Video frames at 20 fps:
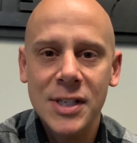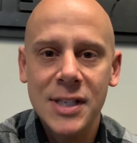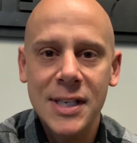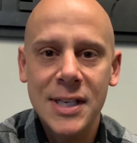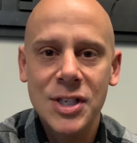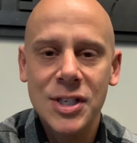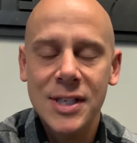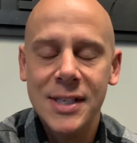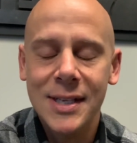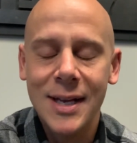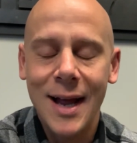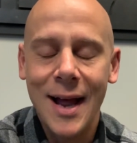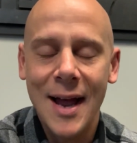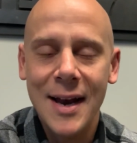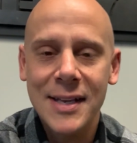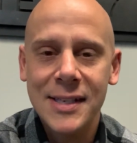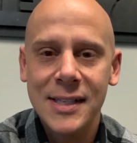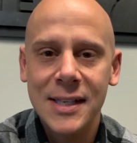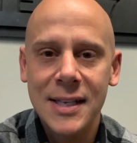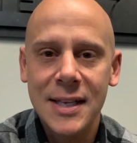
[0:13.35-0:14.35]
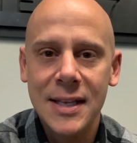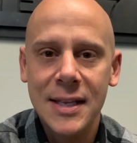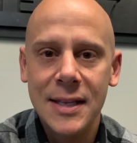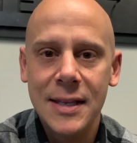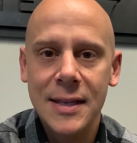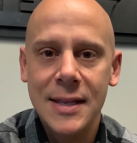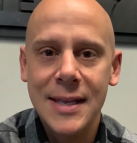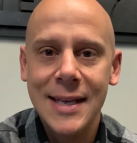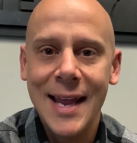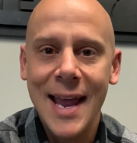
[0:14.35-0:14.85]
Just honestly,
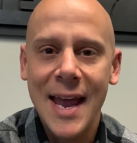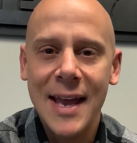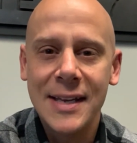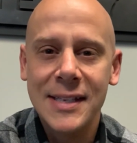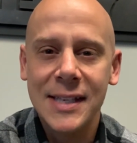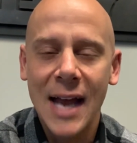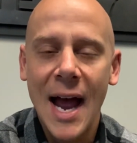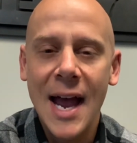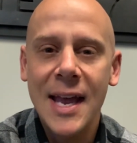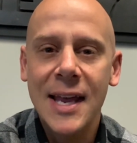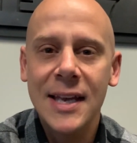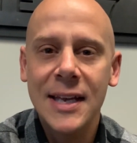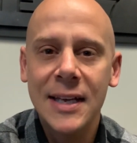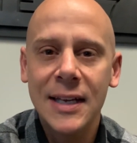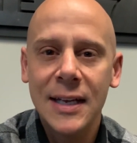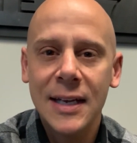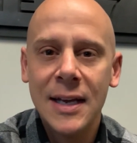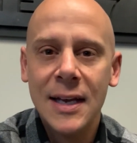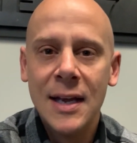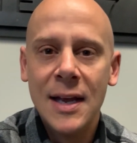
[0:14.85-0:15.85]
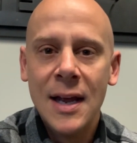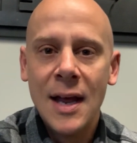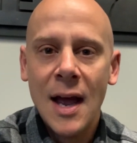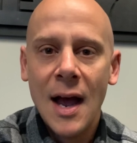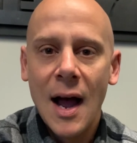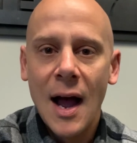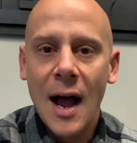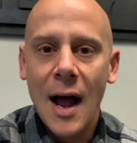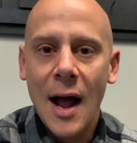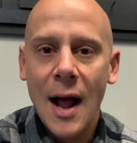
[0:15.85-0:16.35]
the anxiety
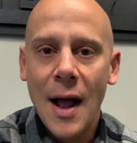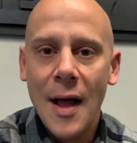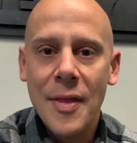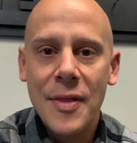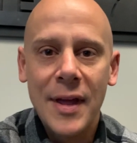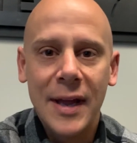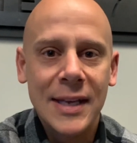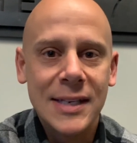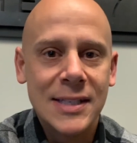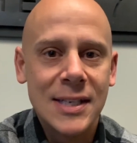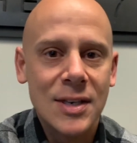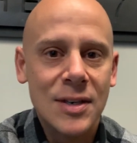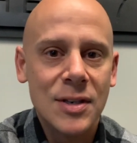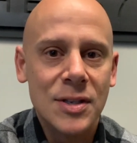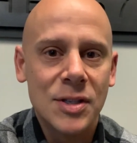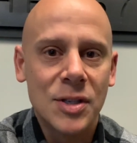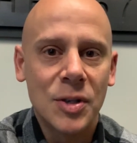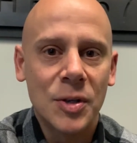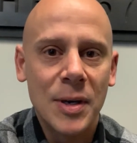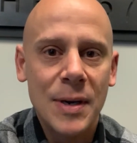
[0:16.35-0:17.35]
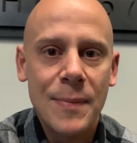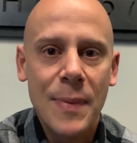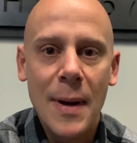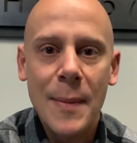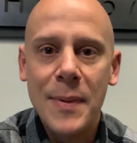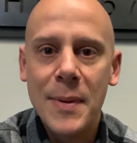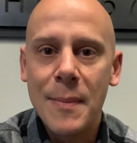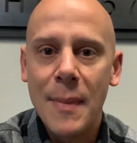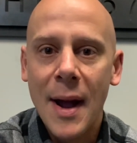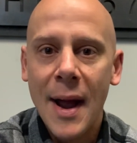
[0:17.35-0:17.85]
that continues to creep
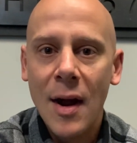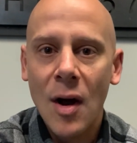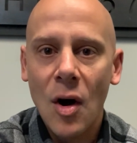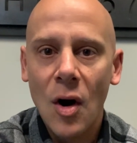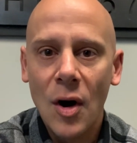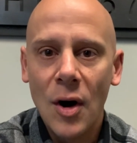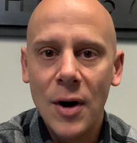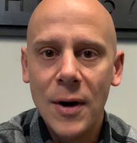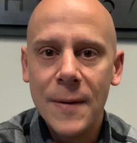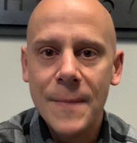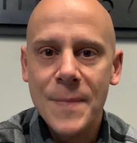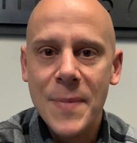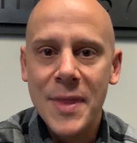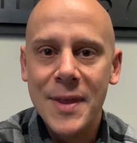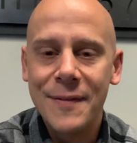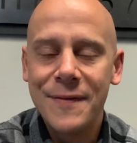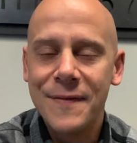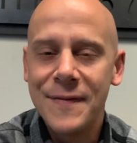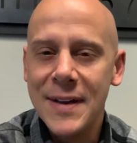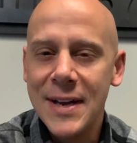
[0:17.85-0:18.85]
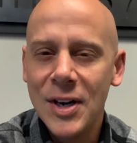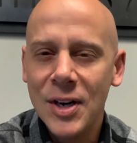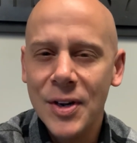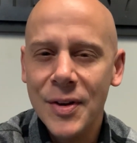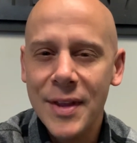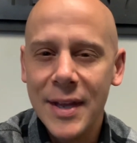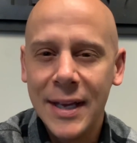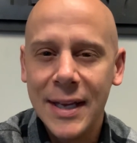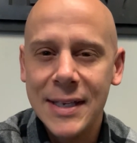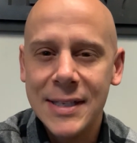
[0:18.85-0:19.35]
up in my heart, the
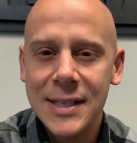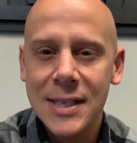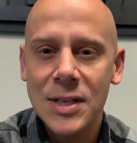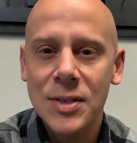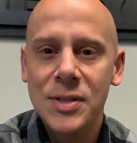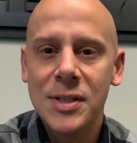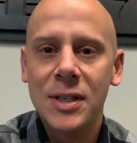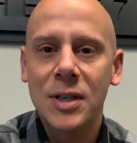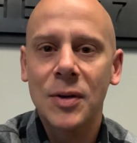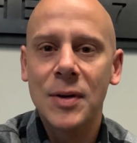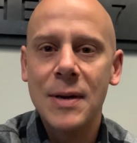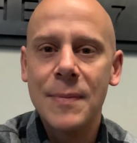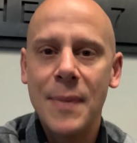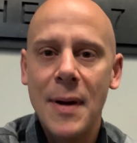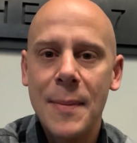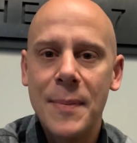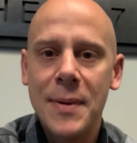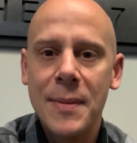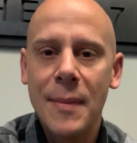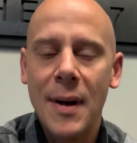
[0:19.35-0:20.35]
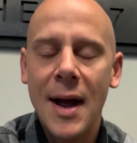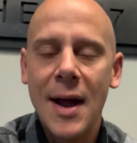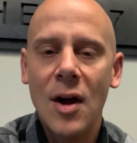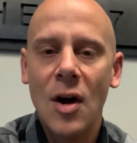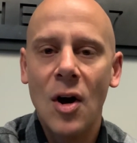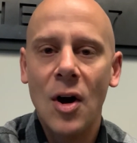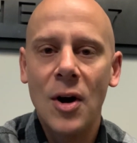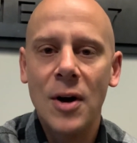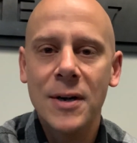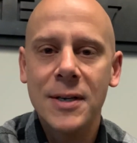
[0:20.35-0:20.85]
fear that continues to creep up in my
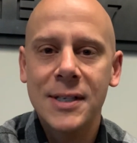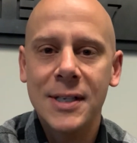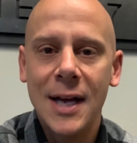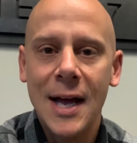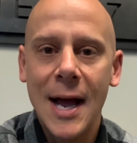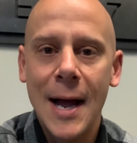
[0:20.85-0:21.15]
heart.